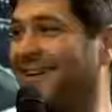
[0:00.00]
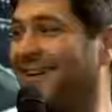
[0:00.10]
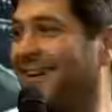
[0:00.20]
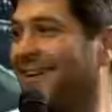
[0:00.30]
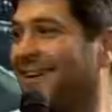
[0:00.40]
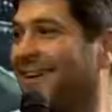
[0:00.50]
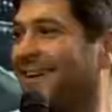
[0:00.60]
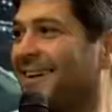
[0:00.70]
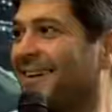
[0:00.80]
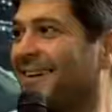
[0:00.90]

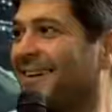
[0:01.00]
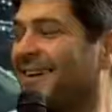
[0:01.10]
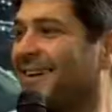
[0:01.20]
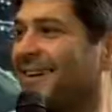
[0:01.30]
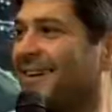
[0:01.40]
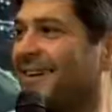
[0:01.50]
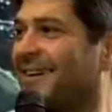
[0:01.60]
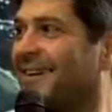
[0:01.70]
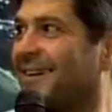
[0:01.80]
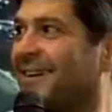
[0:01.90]

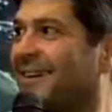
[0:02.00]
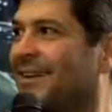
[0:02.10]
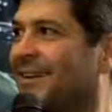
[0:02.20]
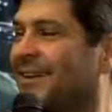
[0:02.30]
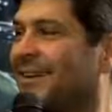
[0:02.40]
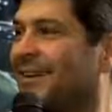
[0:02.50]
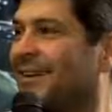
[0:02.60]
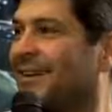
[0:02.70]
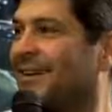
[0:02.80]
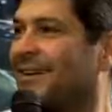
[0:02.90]

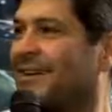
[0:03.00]
The person shown says nothing.